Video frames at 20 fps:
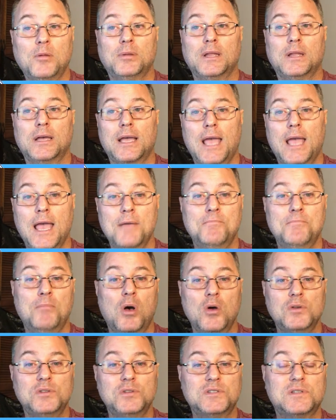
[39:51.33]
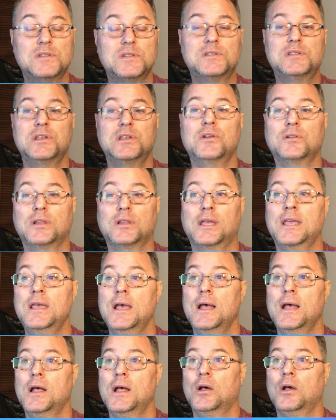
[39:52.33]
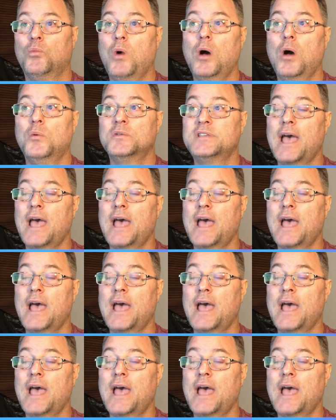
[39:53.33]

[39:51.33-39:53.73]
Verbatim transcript: what was actually being said about Paul.